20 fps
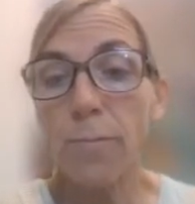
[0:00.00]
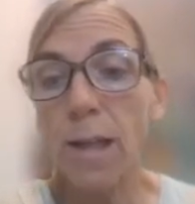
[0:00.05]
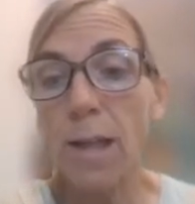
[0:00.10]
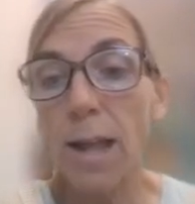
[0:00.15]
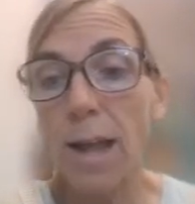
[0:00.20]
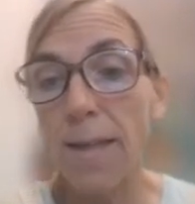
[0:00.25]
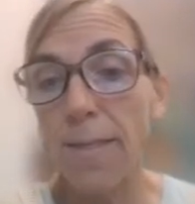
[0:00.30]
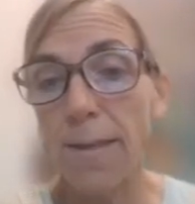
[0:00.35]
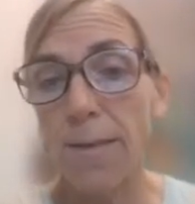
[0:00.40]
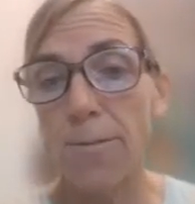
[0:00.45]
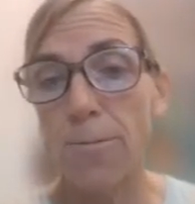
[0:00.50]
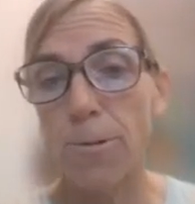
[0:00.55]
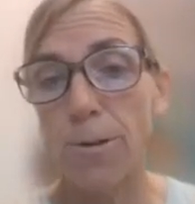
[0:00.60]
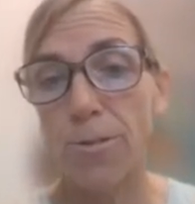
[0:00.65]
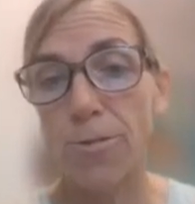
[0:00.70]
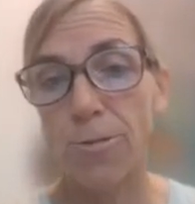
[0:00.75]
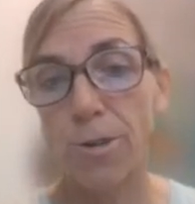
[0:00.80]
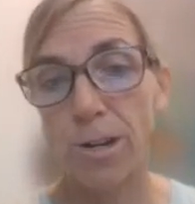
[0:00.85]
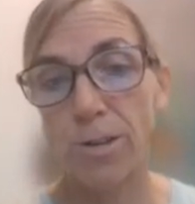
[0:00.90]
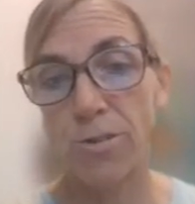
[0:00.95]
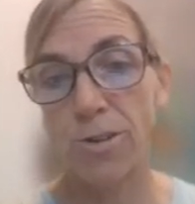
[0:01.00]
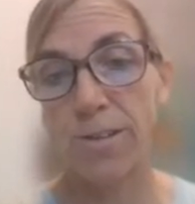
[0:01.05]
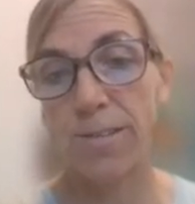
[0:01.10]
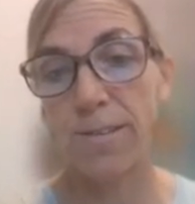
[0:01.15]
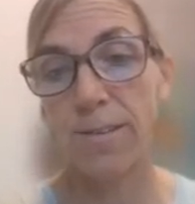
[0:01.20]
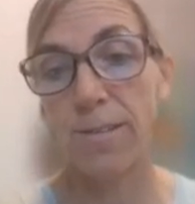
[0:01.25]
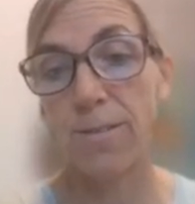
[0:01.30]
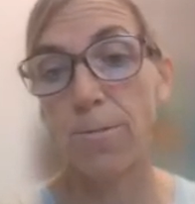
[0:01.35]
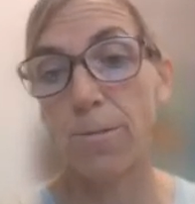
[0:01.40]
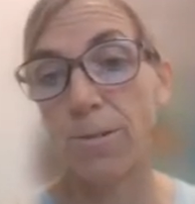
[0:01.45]
and then the restrictions
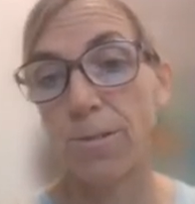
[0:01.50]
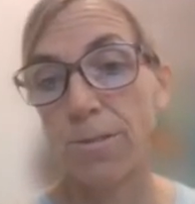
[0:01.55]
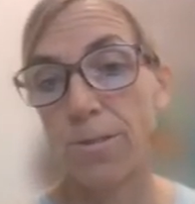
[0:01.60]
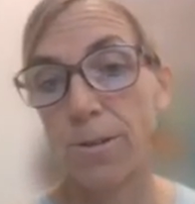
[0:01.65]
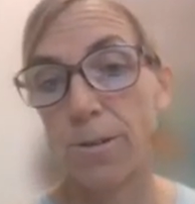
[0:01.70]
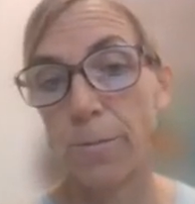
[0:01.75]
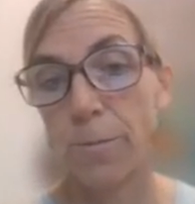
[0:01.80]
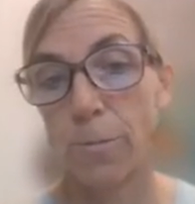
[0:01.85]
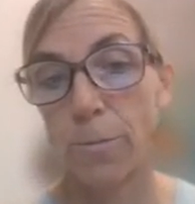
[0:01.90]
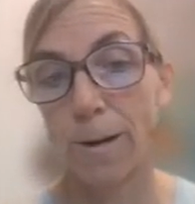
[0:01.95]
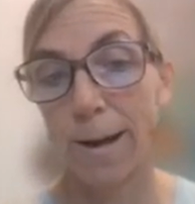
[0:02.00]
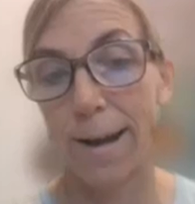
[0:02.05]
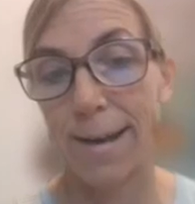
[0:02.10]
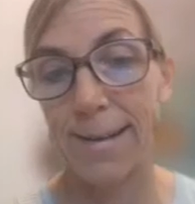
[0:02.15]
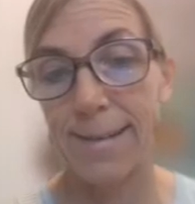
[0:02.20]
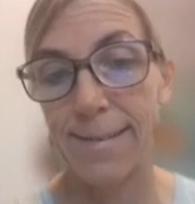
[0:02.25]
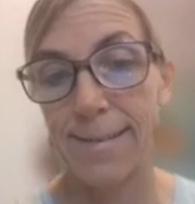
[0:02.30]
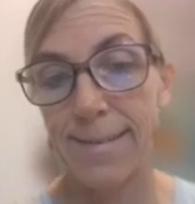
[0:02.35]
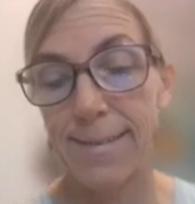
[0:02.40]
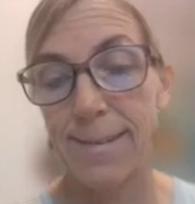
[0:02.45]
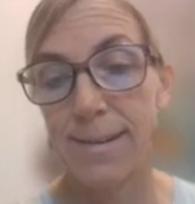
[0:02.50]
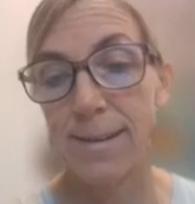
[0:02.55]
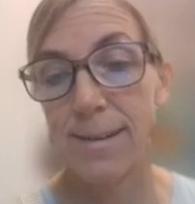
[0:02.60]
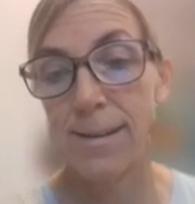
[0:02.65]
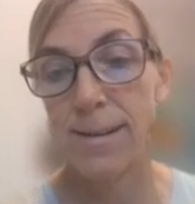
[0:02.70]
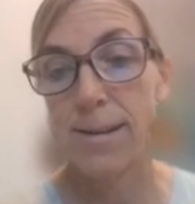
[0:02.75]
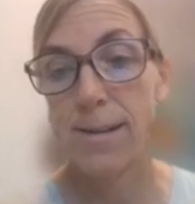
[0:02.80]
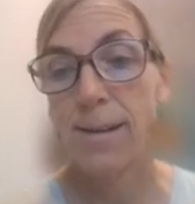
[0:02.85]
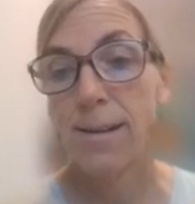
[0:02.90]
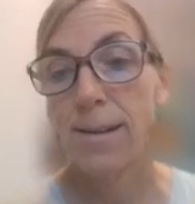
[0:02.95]
and the reserve rights.
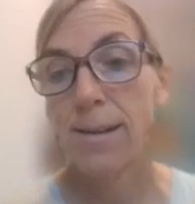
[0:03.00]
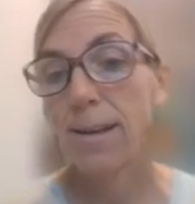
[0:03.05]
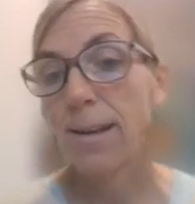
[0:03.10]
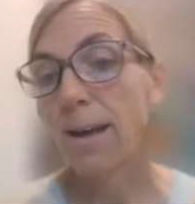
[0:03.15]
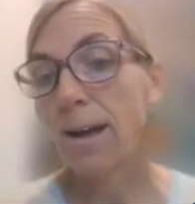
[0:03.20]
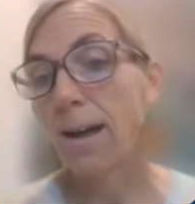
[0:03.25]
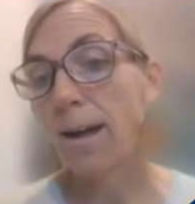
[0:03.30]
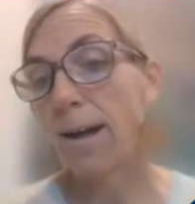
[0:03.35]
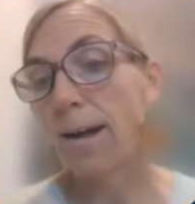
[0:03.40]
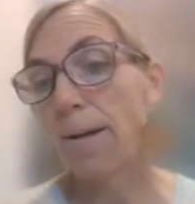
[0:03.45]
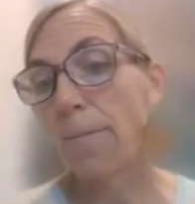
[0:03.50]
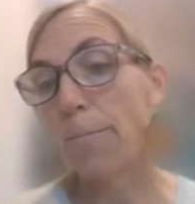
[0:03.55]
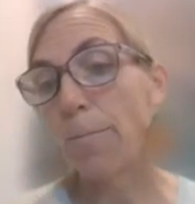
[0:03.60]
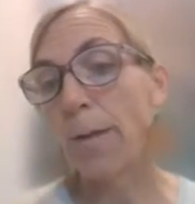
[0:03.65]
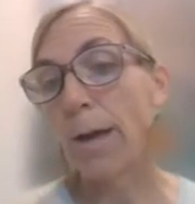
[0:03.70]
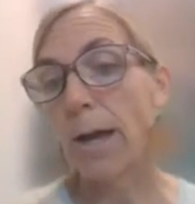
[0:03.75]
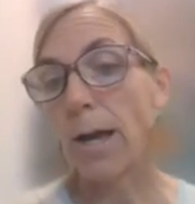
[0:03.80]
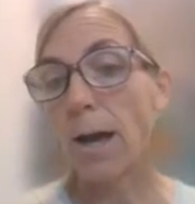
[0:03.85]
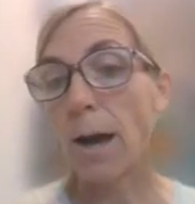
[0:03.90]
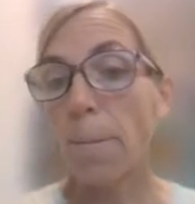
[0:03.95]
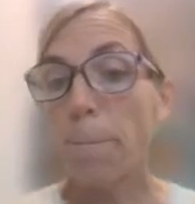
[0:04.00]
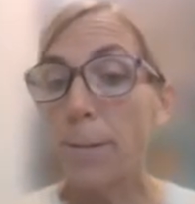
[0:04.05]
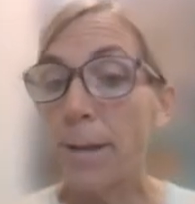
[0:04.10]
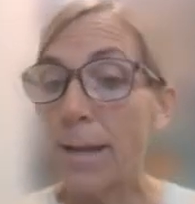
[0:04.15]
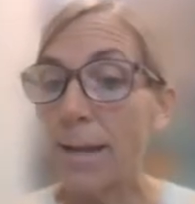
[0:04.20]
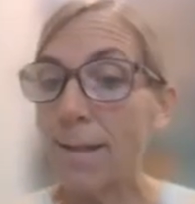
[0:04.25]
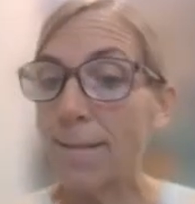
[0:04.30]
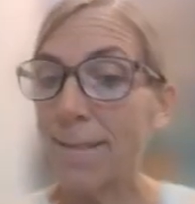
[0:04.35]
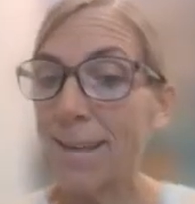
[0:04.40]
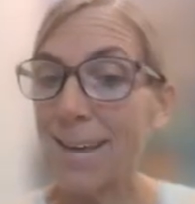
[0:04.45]

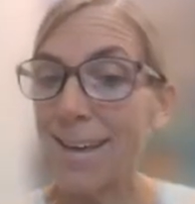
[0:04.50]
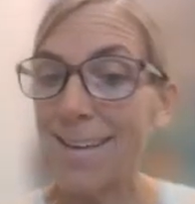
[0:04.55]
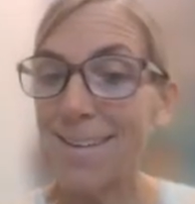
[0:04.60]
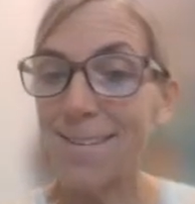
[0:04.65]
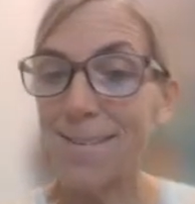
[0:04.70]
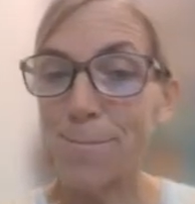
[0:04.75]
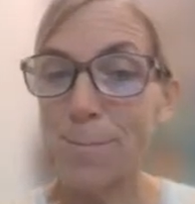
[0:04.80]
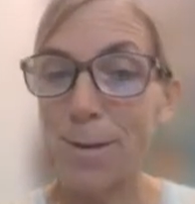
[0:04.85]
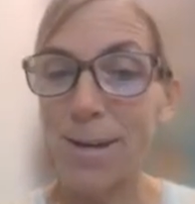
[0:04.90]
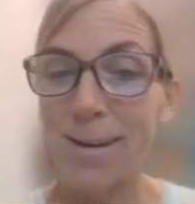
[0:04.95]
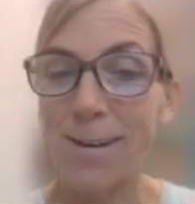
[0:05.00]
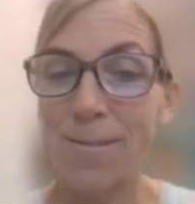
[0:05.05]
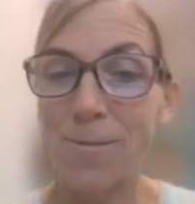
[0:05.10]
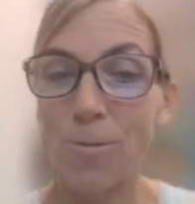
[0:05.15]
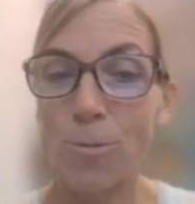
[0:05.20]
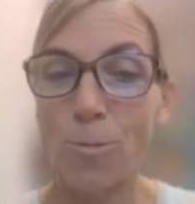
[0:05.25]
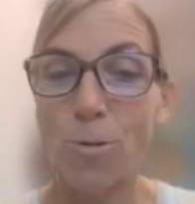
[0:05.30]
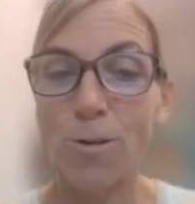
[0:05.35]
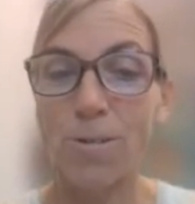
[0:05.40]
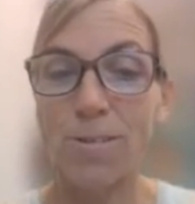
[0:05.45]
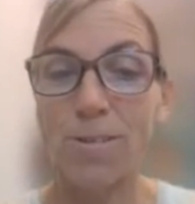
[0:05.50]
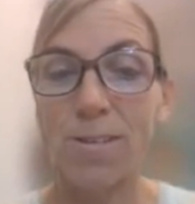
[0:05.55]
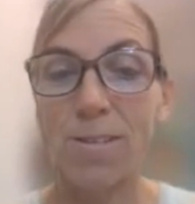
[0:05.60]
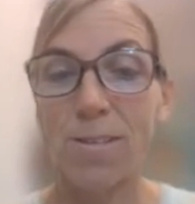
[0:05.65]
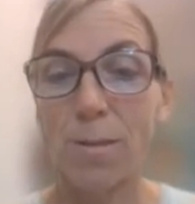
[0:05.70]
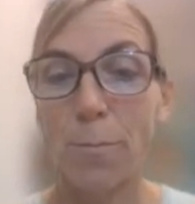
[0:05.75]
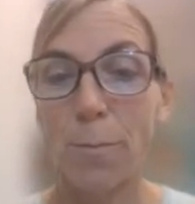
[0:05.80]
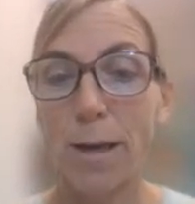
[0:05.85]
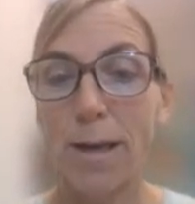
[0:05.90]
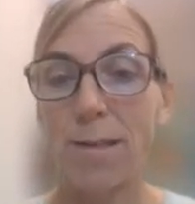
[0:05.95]
Accompanying the easement, of course, is
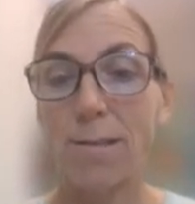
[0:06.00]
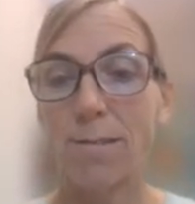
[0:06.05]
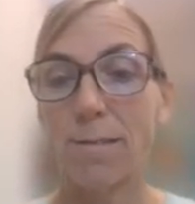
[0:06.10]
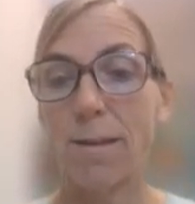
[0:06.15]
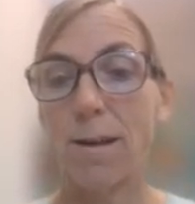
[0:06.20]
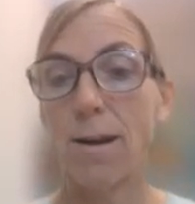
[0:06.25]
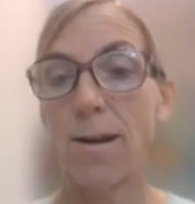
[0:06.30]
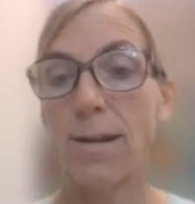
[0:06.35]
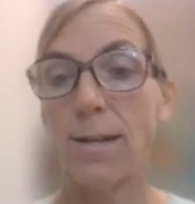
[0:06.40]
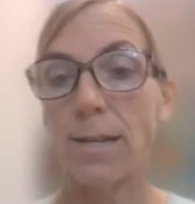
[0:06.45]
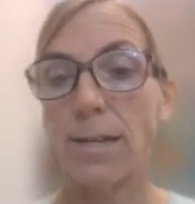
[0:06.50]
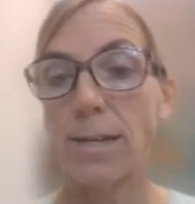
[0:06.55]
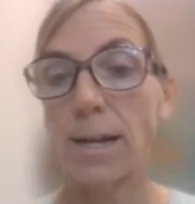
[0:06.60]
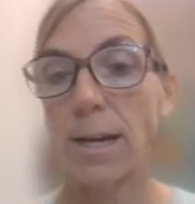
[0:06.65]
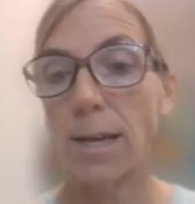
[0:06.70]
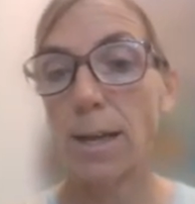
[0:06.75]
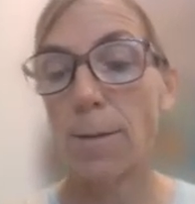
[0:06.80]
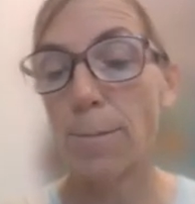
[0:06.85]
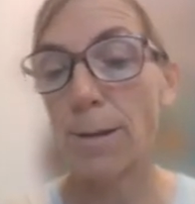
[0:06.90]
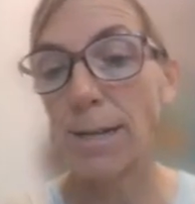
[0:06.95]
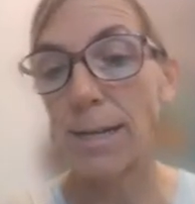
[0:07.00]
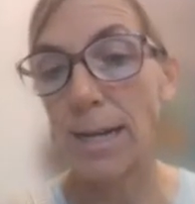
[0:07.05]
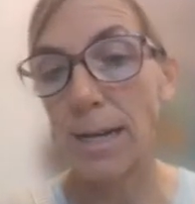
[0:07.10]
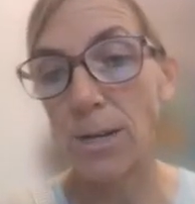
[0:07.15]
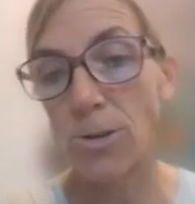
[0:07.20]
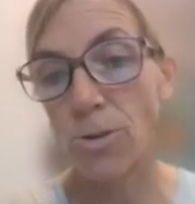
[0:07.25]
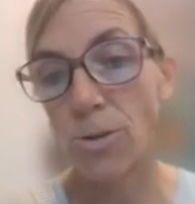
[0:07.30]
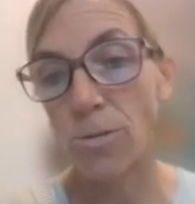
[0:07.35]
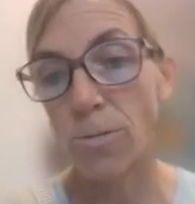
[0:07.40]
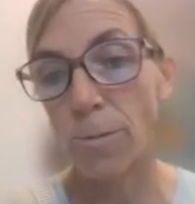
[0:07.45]
the baseline
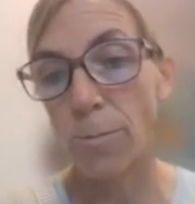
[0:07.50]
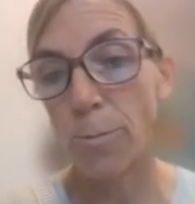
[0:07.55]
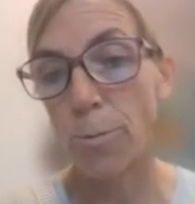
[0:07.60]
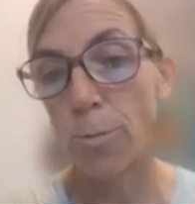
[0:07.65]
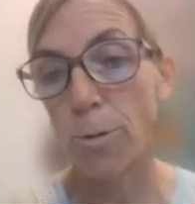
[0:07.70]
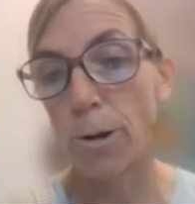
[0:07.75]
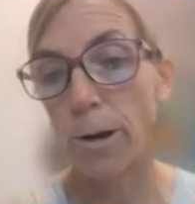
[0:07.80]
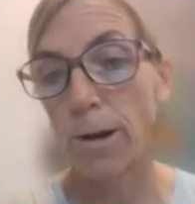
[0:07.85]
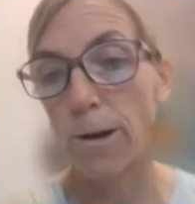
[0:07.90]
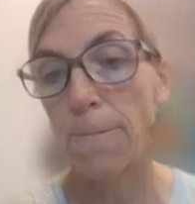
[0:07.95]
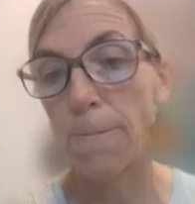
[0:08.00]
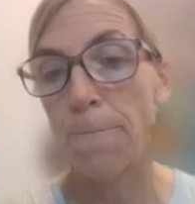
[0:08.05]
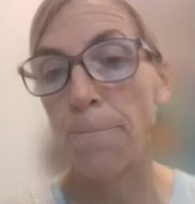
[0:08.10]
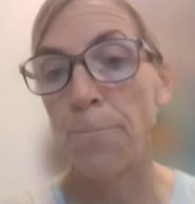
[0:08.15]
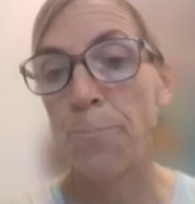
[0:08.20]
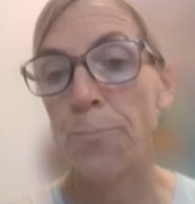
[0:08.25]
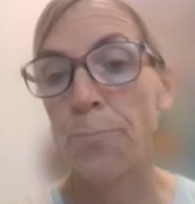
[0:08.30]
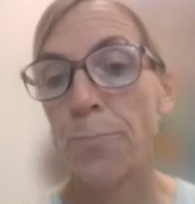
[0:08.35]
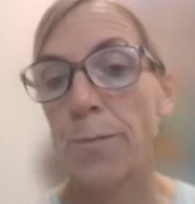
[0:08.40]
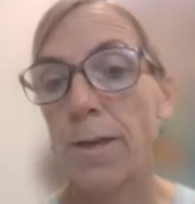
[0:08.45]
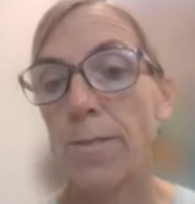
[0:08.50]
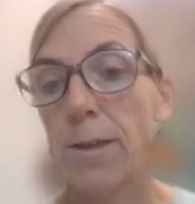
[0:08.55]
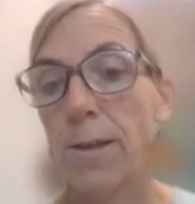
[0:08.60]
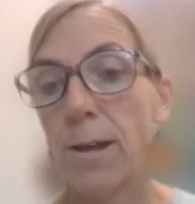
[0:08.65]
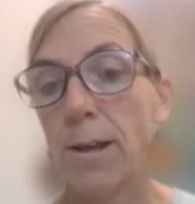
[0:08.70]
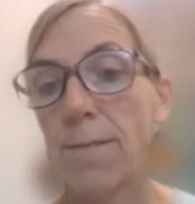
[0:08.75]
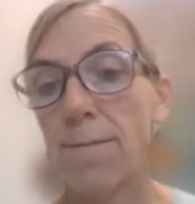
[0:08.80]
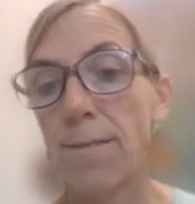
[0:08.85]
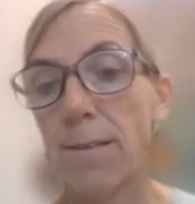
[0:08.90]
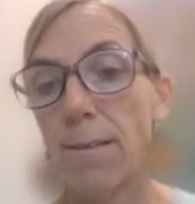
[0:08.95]
documentation report that
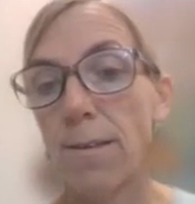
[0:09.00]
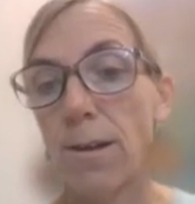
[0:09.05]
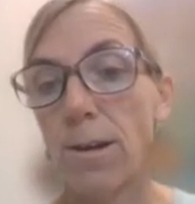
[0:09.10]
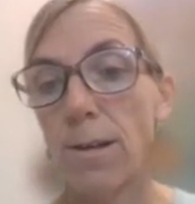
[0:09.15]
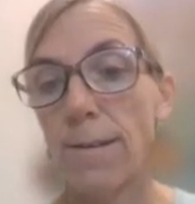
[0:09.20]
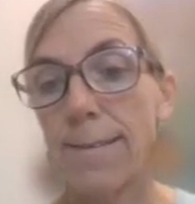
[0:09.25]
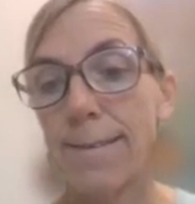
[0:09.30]
gives us a good